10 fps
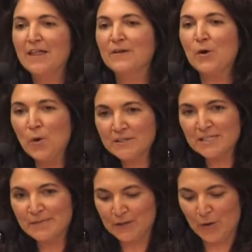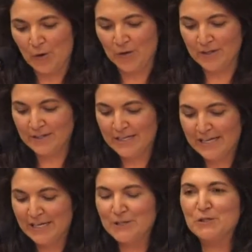Their ultimate goal
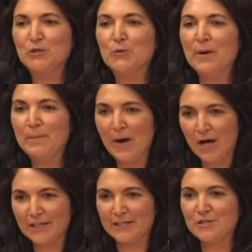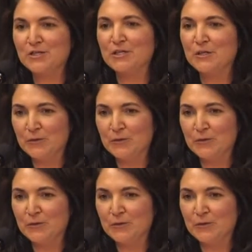is to abolish